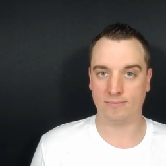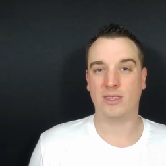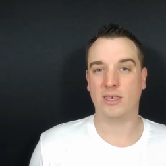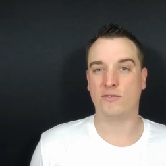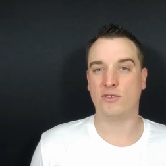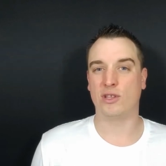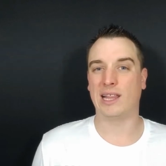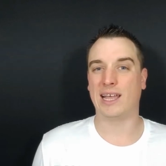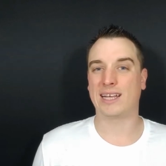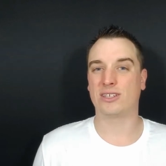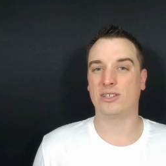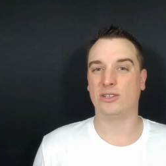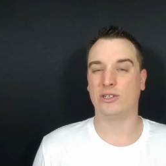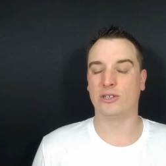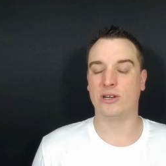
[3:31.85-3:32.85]
If you'd like
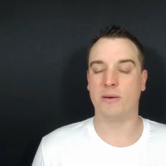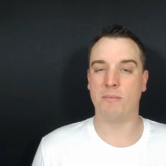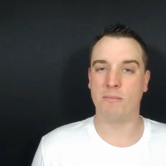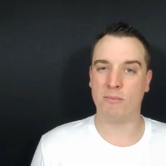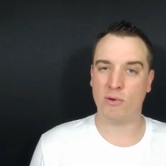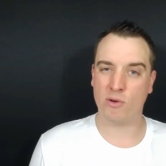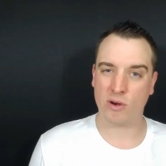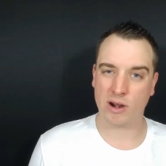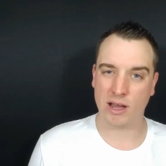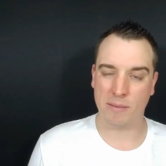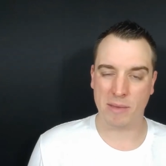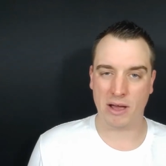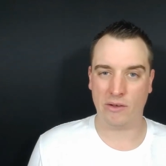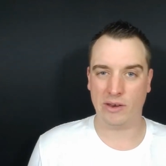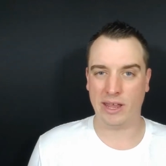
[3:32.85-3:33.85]
to learn more
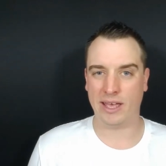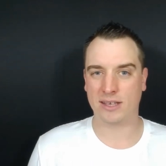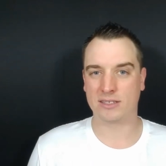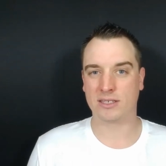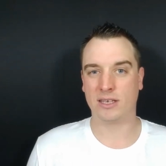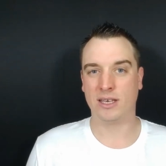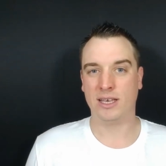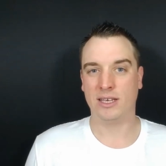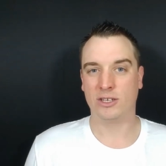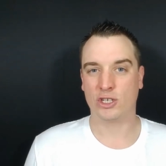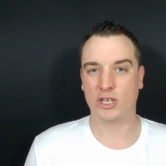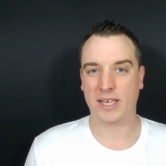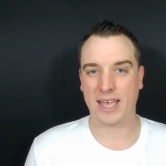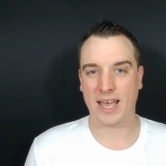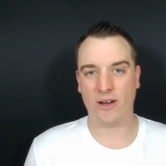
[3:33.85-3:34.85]
about necks,
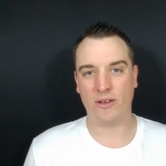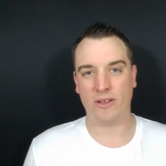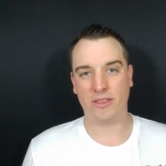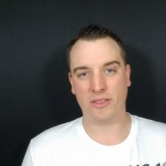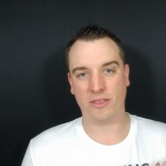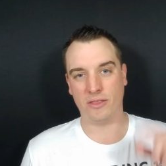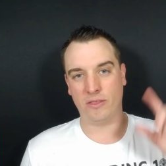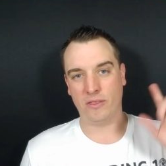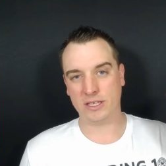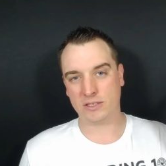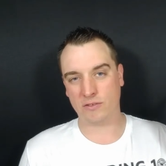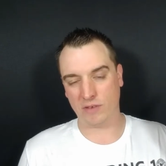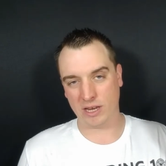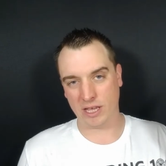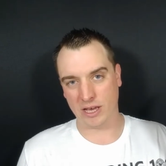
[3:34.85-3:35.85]
check out this
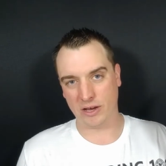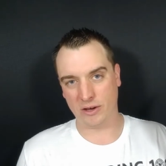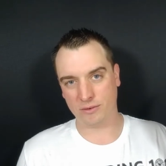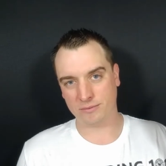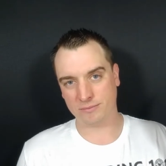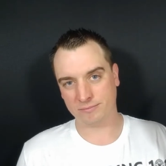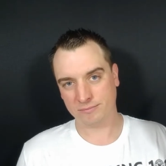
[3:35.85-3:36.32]
video